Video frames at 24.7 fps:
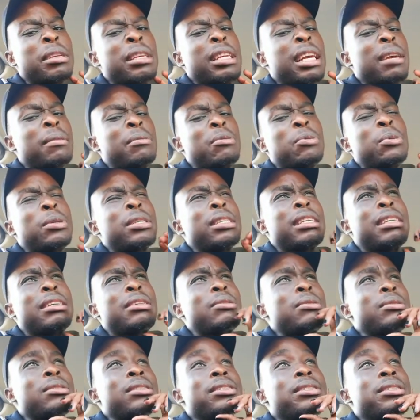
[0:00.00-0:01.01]

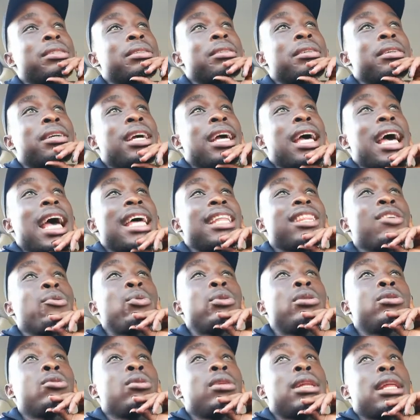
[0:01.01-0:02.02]
I think we
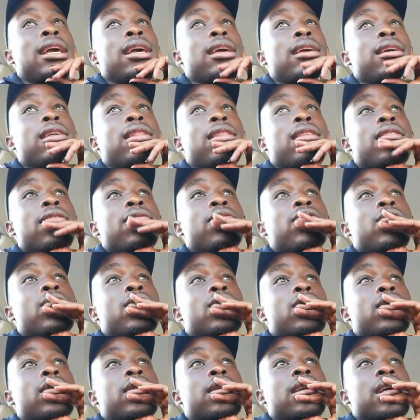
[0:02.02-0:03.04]
stood like there
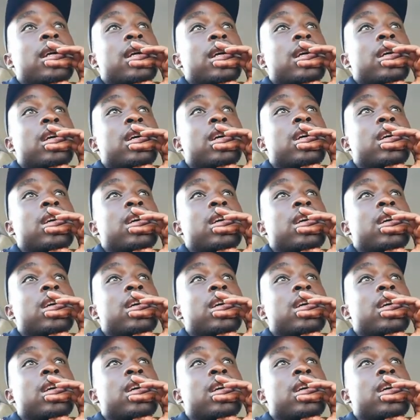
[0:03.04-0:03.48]
for like